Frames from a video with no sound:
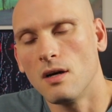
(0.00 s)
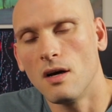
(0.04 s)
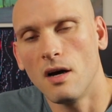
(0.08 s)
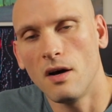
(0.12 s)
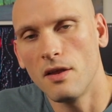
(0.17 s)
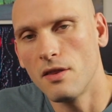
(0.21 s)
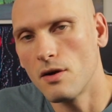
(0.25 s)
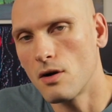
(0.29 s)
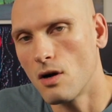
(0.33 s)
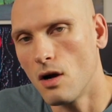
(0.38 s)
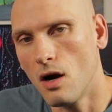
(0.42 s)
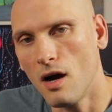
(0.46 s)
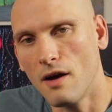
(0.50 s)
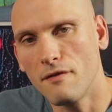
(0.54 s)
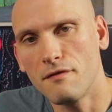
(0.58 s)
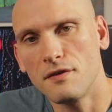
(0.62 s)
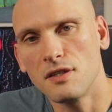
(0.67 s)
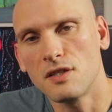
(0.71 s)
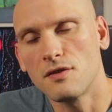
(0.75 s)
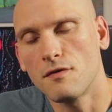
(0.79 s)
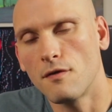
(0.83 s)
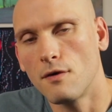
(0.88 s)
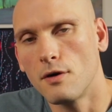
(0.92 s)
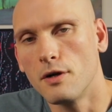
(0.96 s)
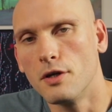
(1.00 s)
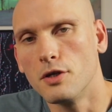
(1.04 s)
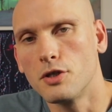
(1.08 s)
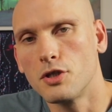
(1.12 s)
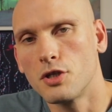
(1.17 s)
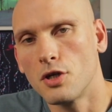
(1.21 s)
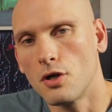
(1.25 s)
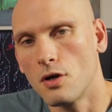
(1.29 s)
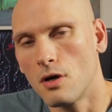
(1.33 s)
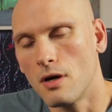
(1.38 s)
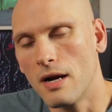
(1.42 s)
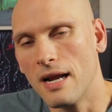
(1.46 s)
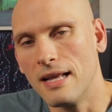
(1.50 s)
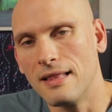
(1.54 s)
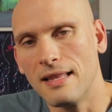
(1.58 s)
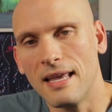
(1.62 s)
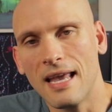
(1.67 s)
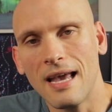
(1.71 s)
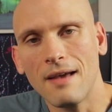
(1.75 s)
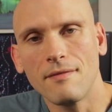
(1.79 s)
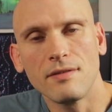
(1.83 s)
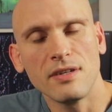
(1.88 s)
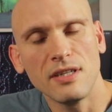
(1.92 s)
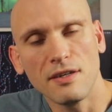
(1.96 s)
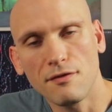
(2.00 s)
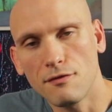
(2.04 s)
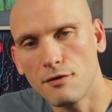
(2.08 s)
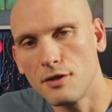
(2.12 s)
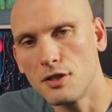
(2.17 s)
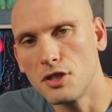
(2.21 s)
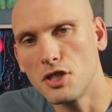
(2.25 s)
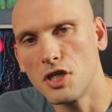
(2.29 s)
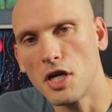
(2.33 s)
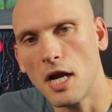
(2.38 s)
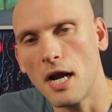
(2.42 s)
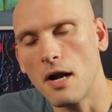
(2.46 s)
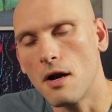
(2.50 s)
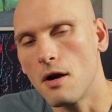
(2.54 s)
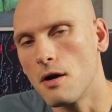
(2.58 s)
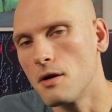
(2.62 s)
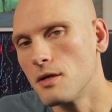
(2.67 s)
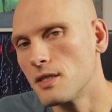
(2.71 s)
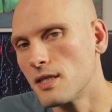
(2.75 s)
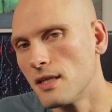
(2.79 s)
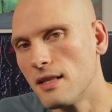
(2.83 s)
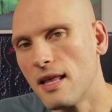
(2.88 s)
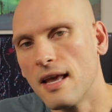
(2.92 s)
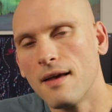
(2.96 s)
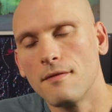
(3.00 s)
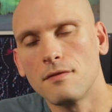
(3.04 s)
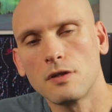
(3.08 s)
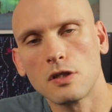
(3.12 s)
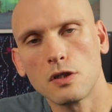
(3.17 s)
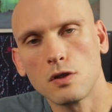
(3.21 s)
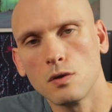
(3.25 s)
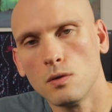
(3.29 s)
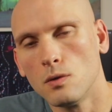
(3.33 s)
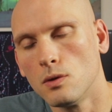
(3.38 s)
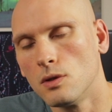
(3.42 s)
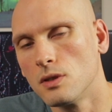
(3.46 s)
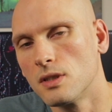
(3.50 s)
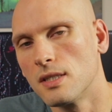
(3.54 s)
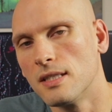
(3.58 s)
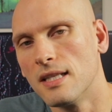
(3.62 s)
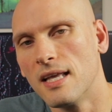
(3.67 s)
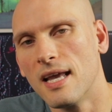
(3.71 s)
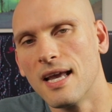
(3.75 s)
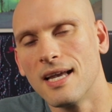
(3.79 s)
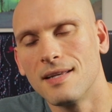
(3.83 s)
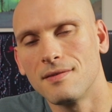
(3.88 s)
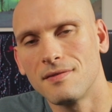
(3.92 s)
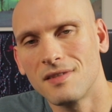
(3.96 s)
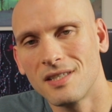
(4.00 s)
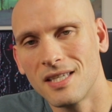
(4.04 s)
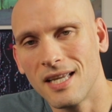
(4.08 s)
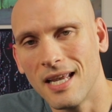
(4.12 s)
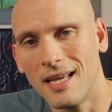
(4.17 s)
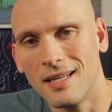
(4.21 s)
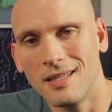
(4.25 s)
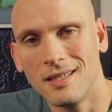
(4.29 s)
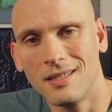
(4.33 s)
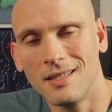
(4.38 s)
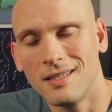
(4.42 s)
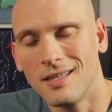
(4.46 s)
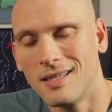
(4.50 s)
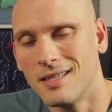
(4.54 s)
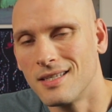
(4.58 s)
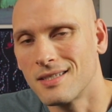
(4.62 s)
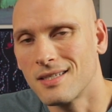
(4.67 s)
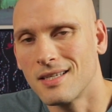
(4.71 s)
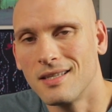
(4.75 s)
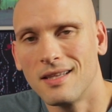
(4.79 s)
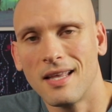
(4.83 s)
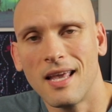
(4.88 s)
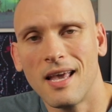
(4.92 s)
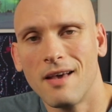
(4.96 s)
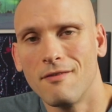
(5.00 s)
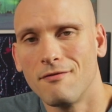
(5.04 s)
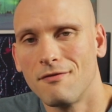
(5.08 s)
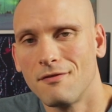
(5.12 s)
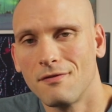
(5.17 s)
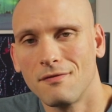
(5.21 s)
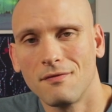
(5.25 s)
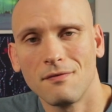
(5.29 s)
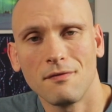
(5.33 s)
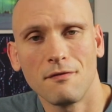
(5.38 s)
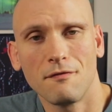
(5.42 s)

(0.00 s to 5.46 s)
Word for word: other office furniture and they have different chairs and they have stools and they have standing desks and they have